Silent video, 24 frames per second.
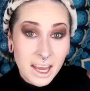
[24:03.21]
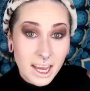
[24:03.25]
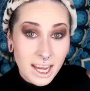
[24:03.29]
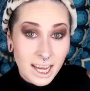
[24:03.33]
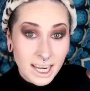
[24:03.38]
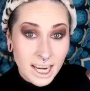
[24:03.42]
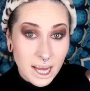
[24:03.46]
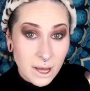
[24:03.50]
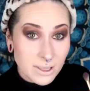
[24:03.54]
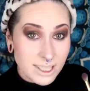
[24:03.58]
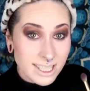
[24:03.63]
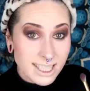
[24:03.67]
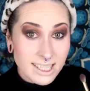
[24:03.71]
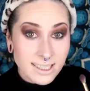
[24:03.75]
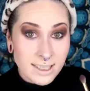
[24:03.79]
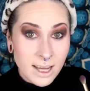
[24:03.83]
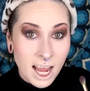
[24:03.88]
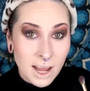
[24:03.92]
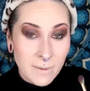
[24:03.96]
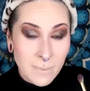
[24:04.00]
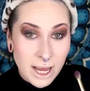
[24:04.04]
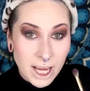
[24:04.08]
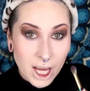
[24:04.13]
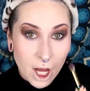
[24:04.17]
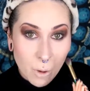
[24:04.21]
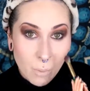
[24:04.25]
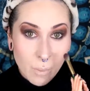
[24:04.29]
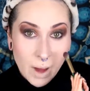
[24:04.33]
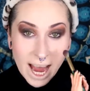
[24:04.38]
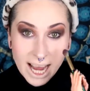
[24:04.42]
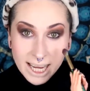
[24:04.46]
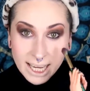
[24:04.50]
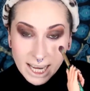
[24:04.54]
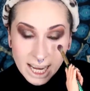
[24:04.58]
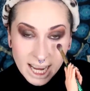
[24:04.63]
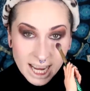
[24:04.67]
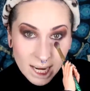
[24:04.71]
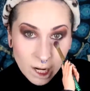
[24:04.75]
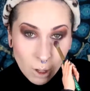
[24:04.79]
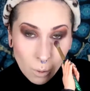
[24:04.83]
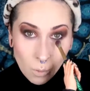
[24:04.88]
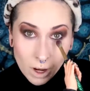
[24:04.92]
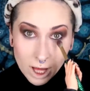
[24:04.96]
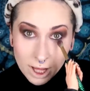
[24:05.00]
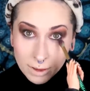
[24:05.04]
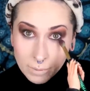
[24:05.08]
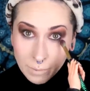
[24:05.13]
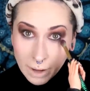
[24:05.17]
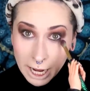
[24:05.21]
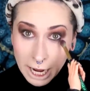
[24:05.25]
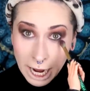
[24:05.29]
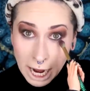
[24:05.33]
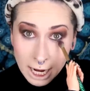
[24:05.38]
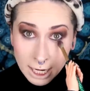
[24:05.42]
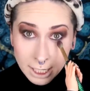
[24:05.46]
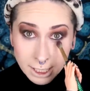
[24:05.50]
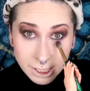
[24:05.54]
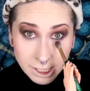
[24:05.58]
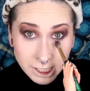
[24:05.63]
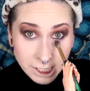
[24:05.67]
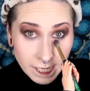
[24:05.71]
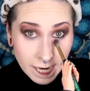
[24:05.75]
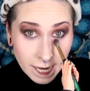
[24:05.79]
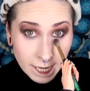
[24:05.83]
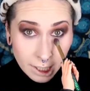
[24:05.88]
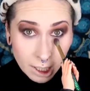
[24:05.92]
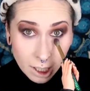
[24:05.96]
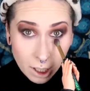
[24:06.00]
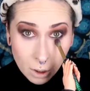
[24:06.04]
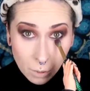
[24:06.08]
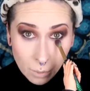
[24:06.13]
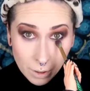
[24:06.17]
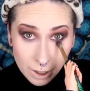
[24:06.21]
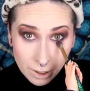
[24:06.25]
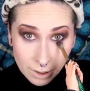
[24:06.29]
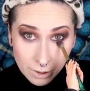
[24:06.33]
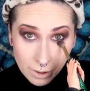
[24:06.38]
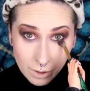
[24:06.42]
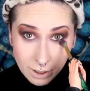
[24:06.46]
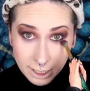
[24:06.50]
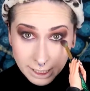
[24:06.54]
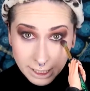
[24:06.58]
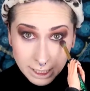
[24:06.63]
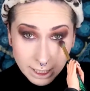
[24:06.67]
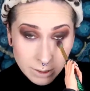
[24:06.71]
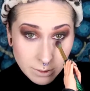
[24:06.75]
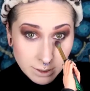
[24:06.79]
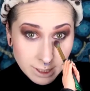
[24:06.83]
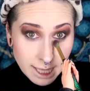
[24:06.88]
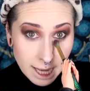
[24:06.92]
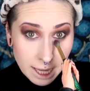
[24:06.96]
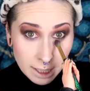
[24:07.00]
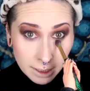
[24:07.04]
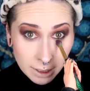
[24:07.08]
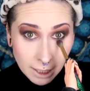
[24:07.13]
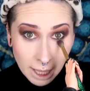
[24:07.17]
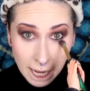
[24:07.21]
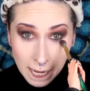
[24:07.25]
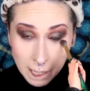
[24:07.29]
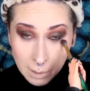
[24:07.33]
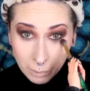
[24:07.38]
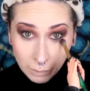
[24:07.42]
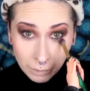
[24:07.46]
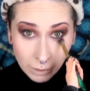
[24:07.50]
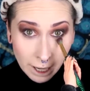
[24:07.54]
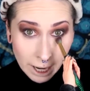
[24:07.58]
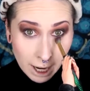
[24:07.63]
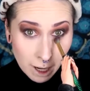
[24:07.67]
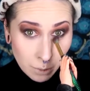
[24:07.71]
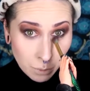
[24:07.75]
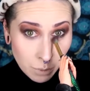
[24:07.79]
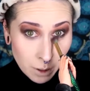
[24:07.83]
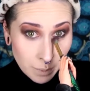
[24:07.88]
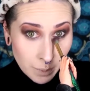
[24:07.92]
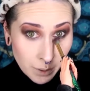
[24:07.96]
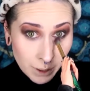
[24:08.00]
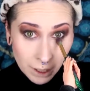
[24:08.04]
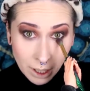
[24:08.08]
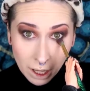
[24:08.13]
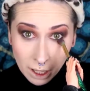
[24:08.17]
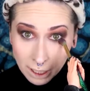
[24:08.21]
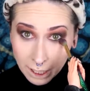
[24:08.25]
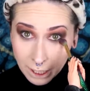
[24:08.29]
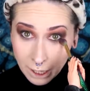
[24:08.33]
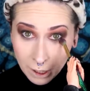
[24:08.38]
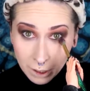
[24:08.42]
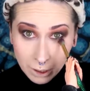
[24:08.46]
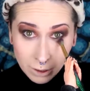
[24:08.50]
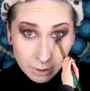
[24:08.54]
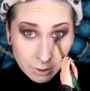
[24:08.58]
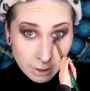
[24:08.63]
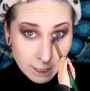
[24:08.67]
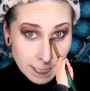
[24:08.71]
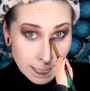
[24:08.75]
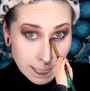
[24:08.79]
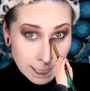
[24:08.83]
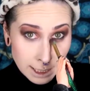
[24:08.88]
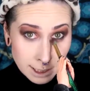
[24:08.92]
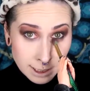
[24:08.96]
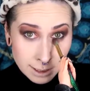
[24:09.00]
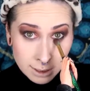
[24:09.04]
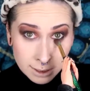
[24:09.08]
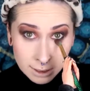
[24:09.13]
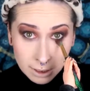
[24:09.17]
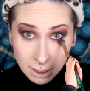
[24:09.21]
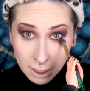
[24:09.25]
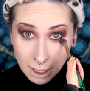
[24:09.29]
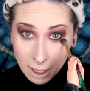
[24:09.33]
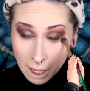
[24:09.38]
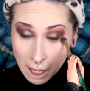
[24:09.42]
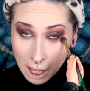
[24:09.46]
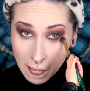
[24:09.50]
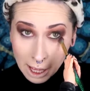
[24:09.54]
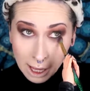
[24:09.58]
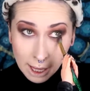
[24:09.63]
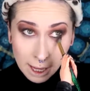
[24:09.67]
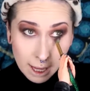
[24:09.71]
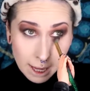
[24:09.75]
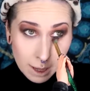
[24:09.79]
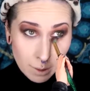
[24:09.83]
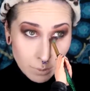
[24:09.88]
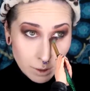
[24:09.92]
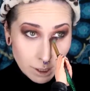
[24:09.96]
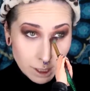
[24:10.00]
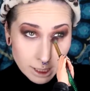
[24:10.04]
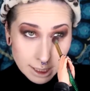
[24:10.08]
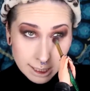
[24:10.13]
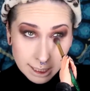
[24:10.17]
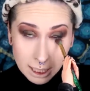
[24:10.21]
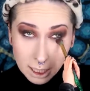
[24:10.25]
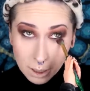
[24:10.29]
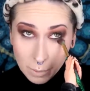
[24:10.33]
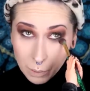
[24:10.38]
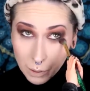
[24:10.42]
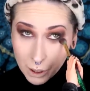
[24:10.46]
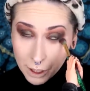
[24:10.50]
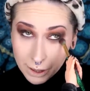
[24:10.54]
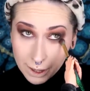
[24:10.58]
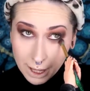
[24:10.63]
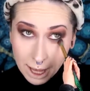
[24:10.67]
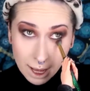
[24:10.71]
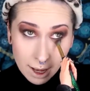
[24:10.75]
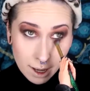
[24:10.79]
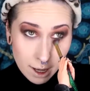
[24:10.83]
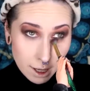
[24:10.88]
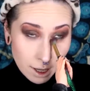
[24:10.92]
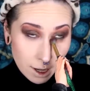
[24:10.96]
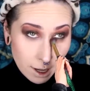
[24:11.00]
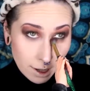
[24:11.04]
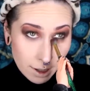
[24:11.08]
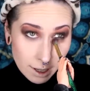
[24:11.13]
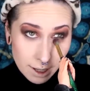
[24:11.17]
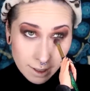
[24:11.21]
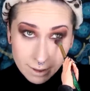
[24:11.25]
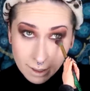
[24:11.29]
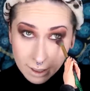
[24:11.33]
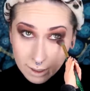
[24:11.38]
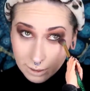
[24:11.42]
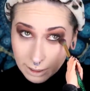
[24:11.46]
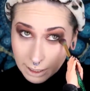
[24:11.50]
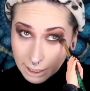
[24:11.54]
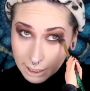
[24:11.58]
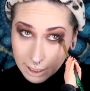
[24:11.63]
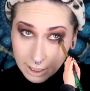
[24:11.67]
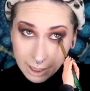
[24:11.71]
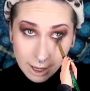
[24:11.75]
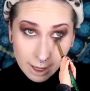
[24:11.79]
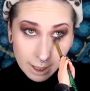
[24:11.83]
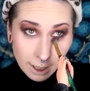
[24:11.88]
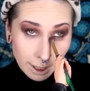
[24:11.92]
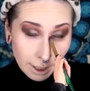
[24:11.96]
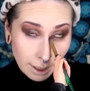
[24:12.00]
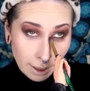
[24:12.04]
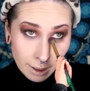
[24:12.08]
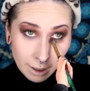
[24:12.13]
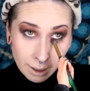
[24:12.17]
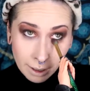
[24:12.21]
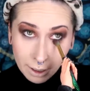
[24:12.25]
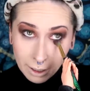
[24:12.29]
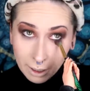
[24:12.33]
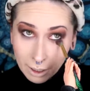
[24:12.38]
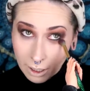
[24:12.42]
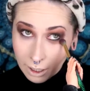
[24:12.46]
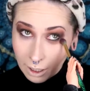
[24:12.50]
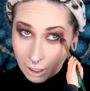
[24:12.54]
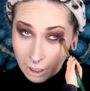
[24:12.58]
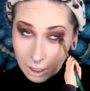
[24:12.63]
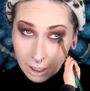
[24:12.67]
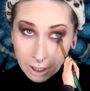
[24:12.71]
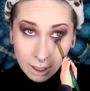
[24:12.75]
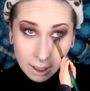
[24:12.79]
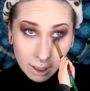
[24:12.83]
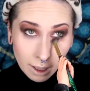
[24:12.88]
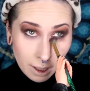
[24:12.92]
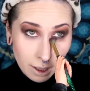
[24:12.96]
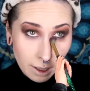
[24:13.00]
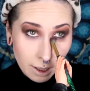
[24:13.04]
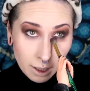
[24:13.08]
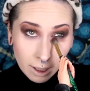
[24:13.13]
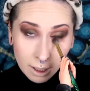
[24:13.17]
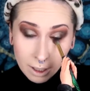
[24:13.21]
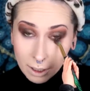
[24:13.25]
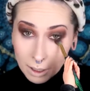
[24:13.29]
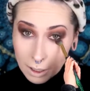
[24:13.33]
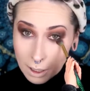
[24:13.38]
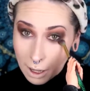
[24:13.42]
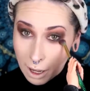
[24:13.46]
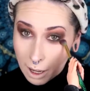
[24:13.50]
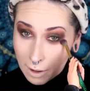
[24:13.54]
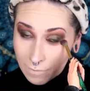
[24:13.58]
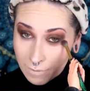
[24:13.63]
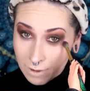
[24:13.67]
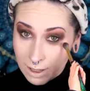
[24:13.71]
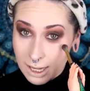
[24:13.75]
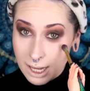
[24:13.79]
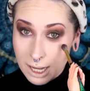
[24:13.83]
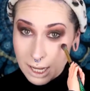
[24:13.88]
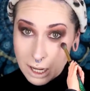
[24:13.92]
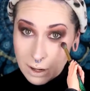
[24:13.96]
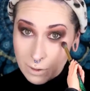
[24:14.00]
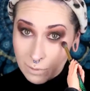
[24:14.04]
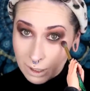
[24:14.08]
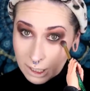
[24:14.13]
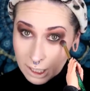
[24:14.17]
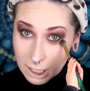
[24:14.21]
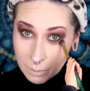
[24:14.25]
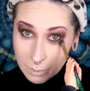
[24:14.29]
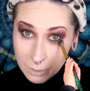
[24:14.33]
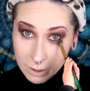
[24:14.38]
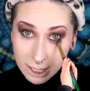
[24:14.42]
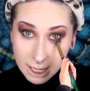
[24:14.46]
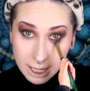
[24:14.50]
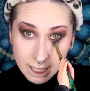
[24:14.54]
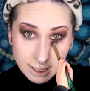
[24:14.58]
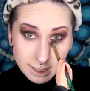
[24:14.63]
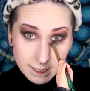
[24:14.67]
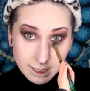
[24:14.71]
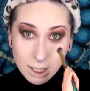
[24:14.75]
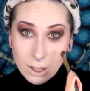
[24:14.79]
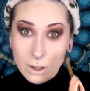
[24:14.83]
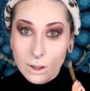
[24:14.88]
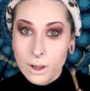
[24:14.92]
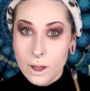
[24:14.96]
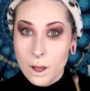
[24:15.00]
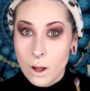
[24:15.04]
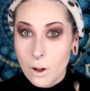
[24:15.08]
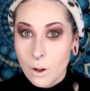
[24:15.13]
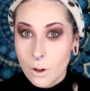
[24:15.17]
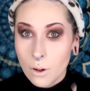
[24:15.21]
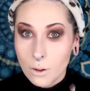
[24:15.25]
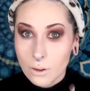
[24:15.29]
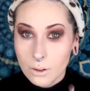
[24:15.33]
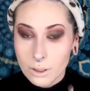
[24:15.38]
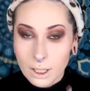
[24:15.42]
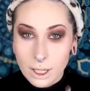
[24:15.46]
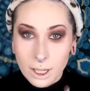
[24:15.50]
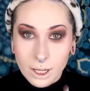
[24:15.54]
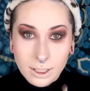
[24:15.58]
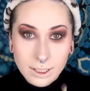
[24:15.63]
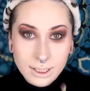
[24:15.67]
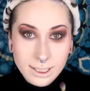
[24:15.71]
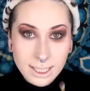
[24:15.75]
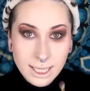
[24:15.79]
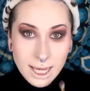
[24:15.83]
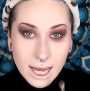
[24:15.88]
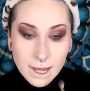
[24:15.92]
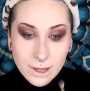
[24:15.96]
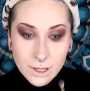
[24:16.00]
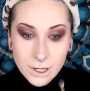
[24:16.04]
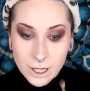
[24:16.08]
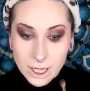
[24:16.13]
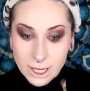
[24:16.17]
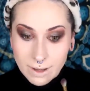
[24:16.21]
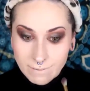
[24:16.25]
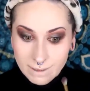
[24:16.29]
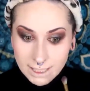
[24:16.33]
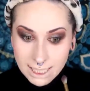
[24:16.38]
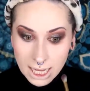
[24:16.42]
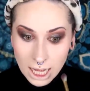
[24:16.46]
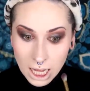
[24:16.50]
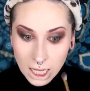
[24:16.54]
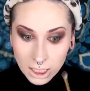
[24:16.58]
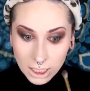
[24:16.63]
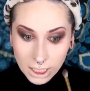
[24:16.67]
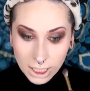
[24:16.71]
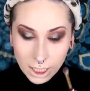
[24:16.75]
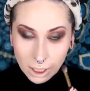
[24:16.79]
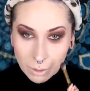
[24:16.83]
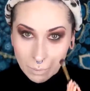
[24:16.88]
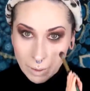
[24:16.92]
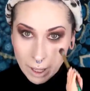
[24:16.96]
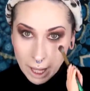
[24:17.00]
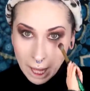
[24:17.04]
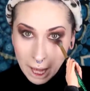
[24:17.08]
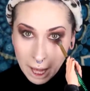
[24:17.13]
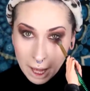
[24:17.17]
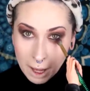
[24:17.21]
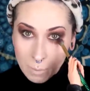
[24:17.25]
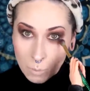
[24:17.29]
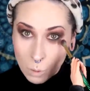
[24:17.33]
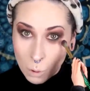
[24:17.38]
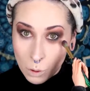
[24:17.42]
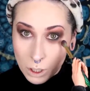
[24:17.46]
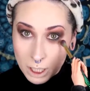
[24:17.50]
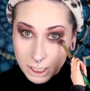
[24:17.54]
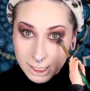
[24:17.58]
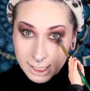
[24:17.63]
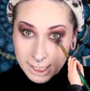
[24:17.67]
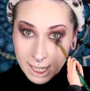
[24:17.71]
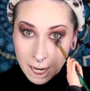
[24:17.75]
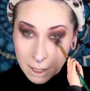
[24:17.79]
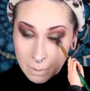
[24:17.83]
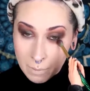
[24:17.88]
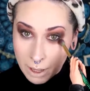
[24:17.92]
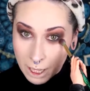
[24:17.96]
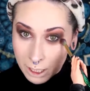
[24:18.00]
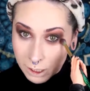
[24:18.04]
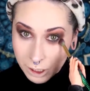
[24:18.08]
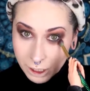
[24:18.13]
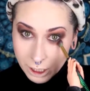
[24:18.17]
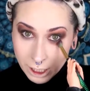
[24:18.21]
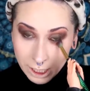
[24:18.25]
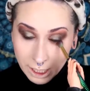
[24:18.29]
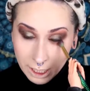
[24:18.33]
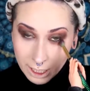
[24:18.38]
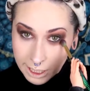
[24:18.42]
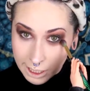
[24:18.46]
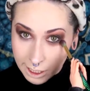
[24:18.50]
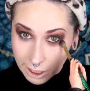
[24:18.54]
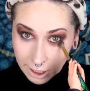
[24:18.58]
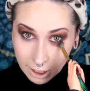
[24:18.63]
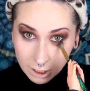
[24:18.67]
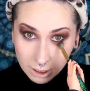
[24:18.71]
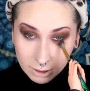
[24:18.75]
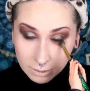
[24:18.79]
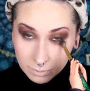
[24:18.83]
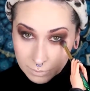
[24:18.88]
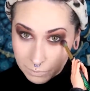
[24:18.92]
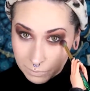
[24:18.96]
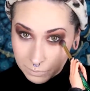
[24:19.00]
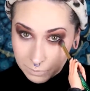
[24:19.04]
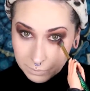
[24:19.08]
And now's the time I go back in with my eyeshadow. We are going to use that light brown we put all in our crease. And we're just gonna put that underneath our lid here. I feel like it really brings the whole look together. It gives it a little bit more dimension here.